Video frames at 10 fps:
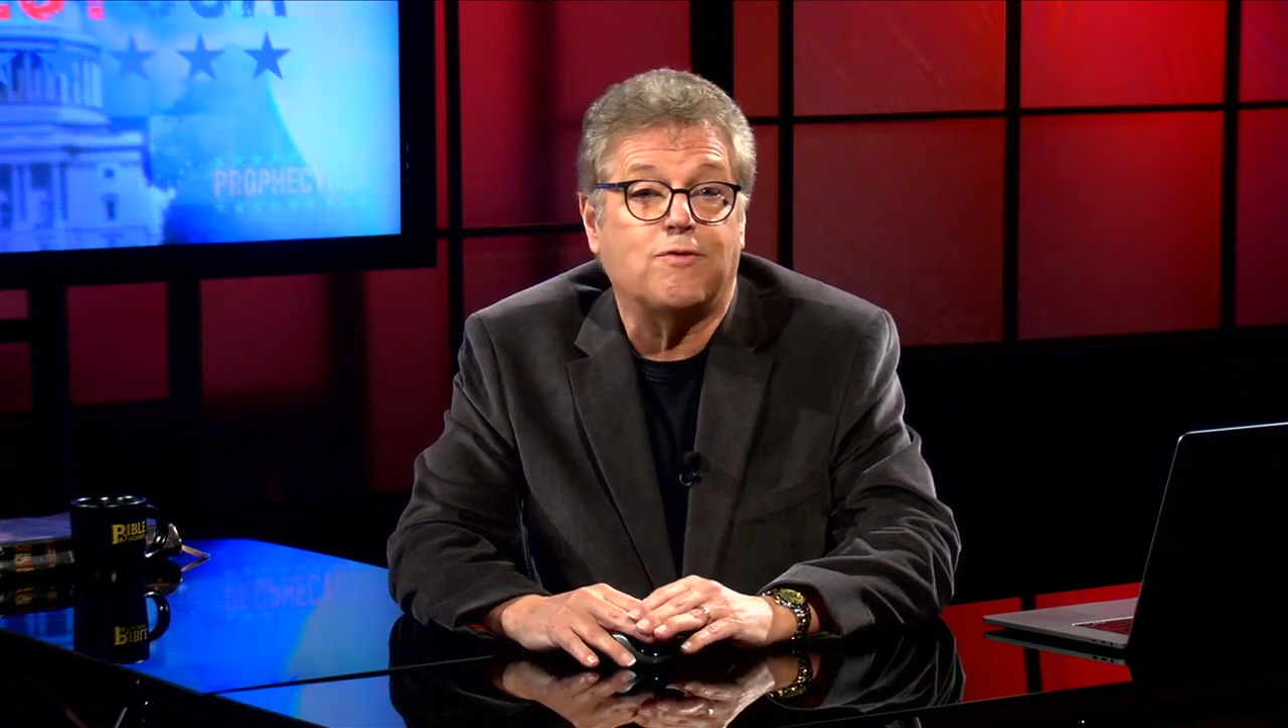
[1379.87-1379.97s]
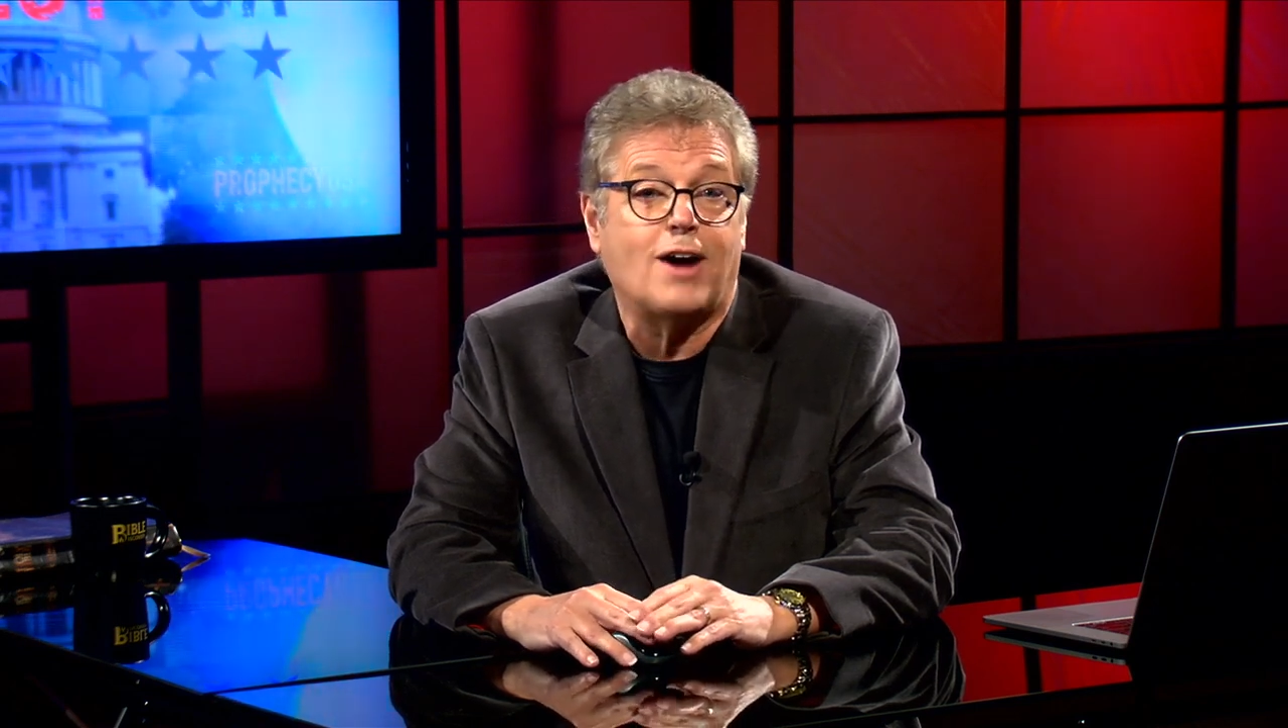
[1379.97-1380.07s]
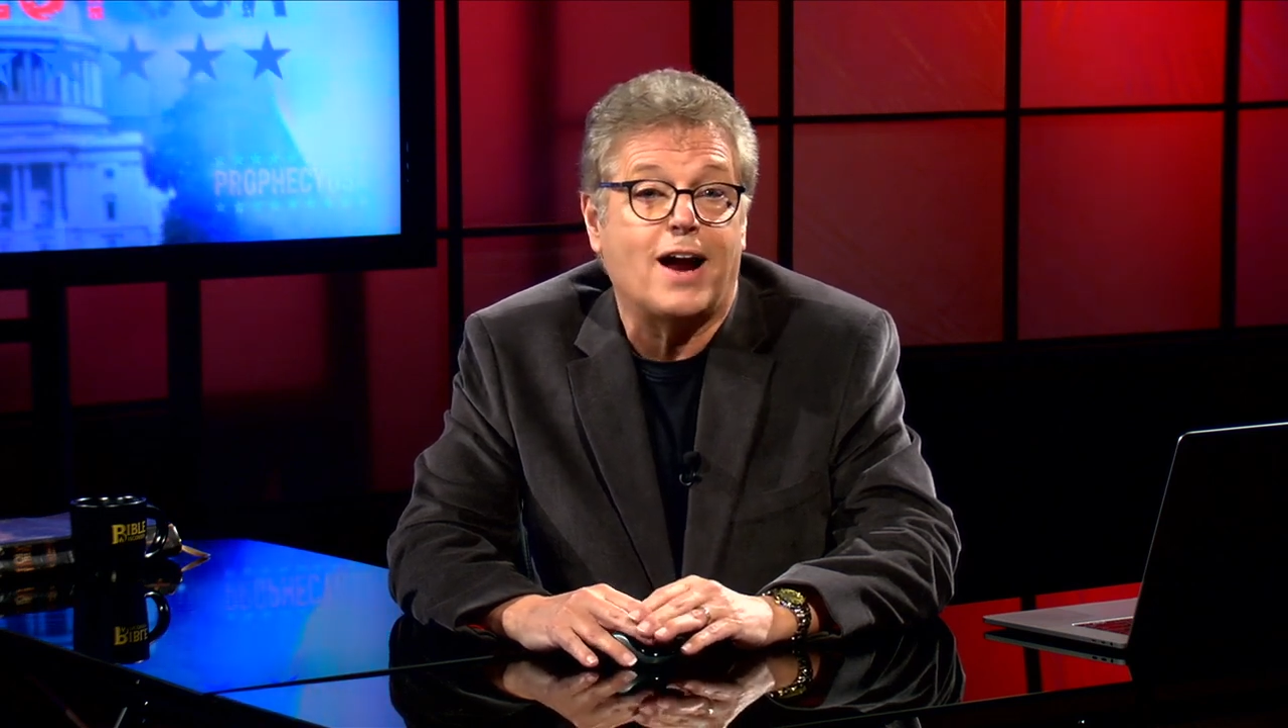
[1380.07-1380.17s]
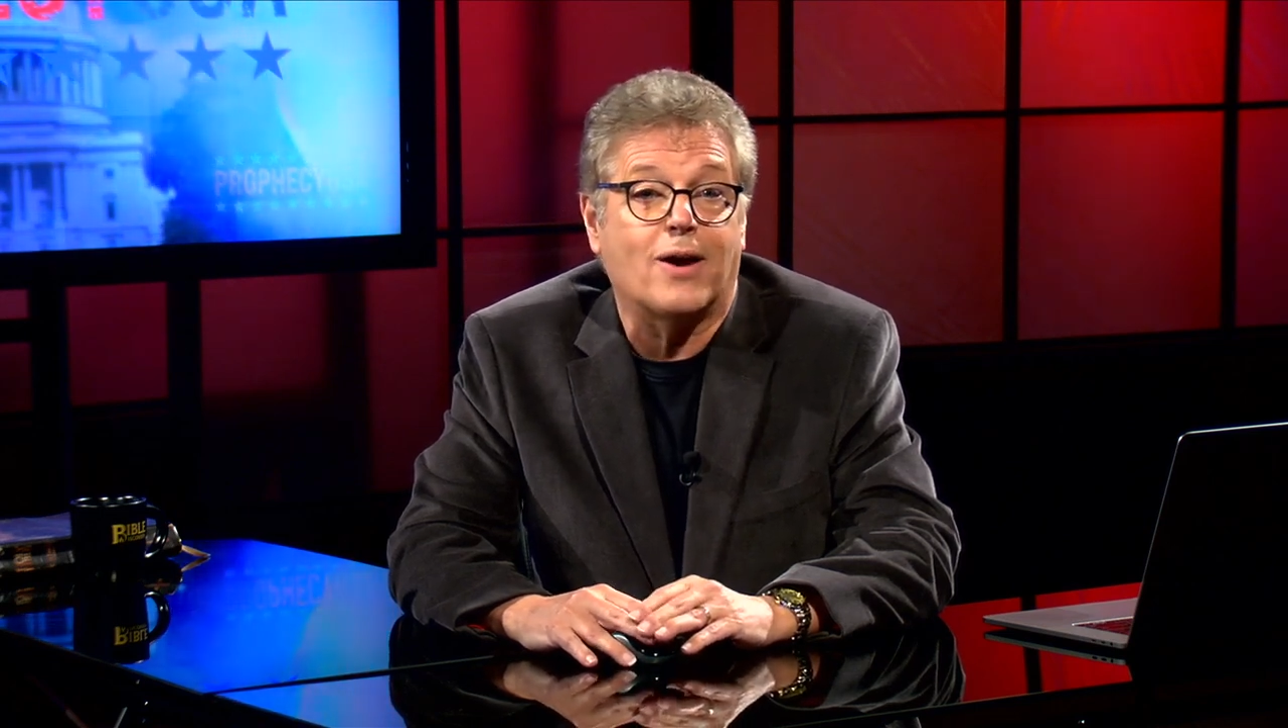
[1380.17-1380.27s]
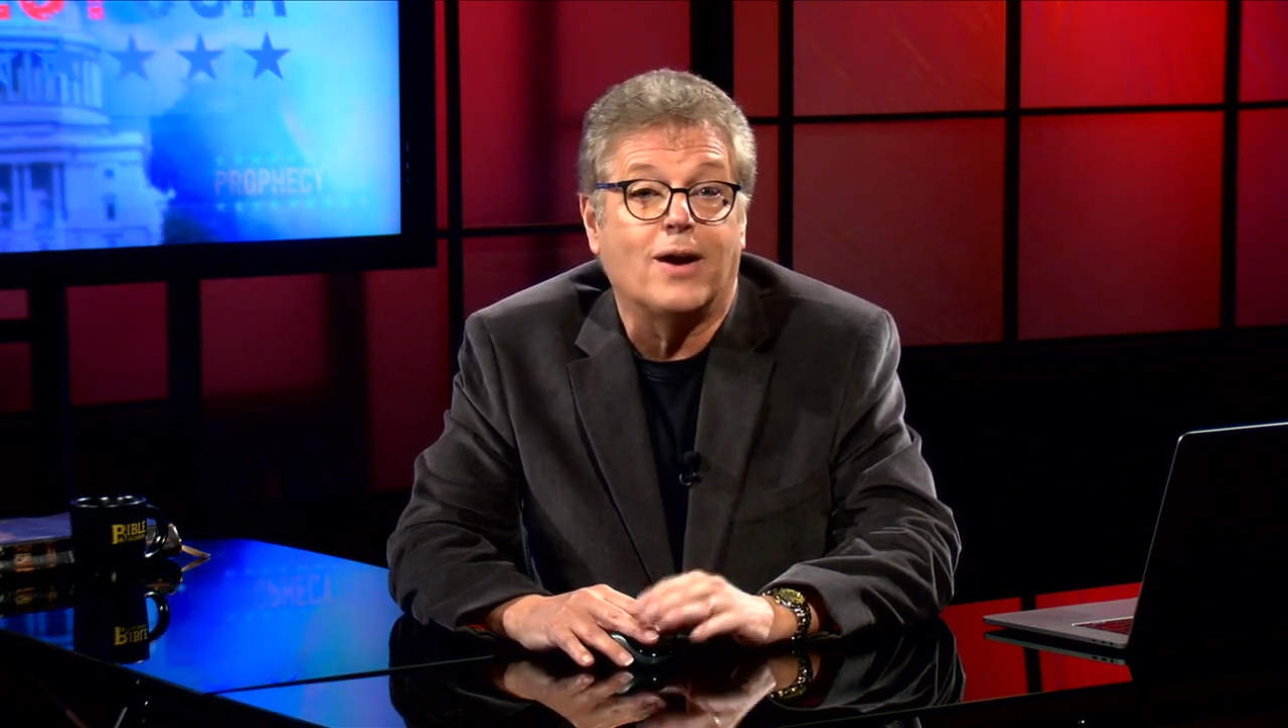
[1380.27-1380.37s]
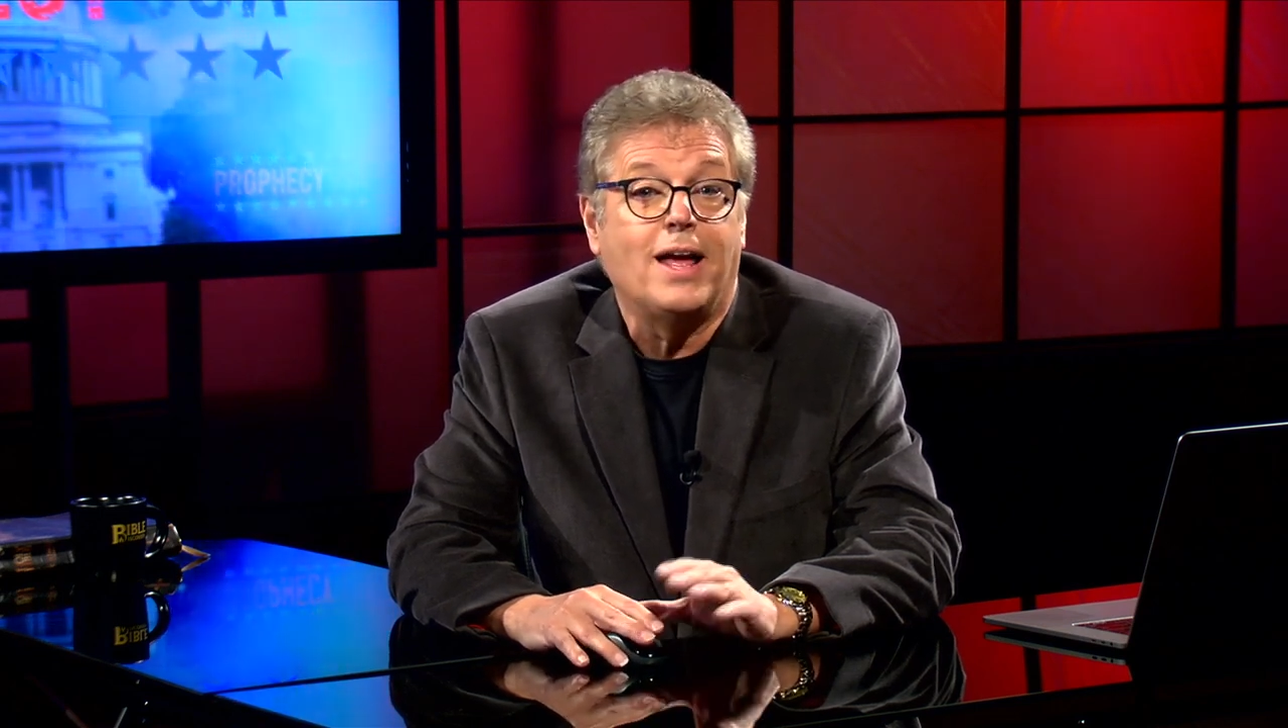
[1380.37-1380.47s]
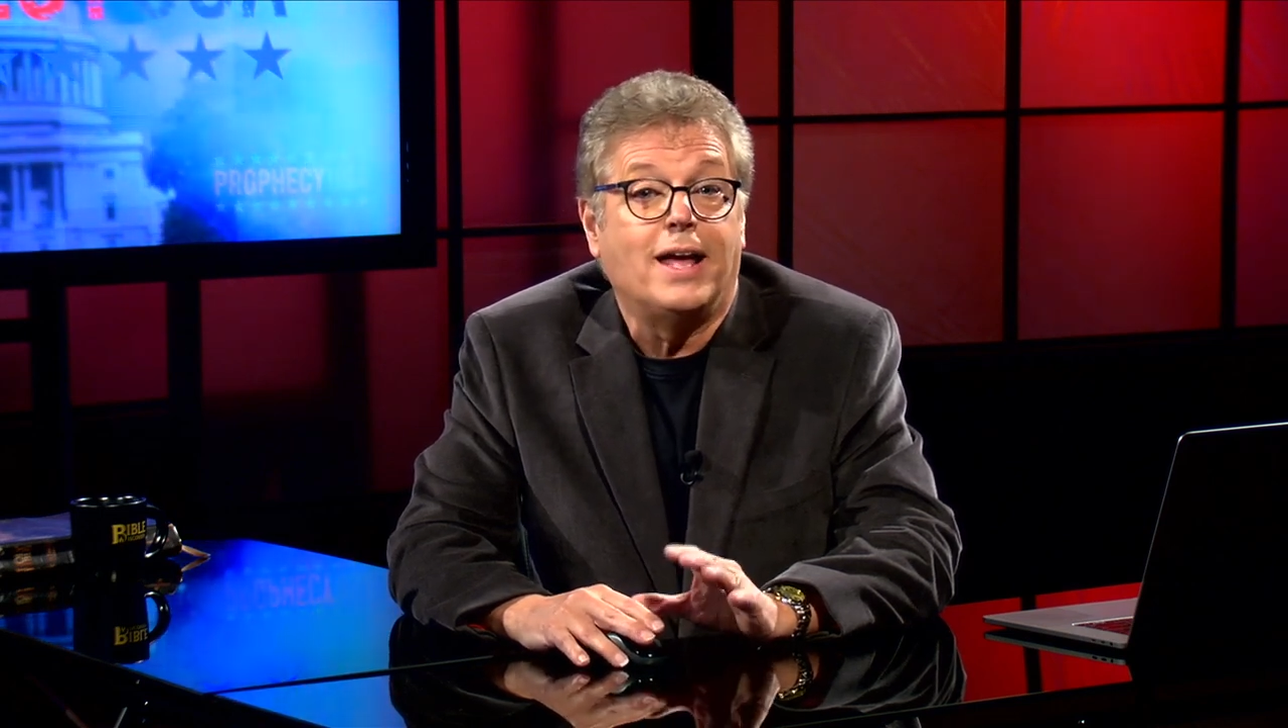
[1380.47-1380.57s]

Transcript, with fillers: fire.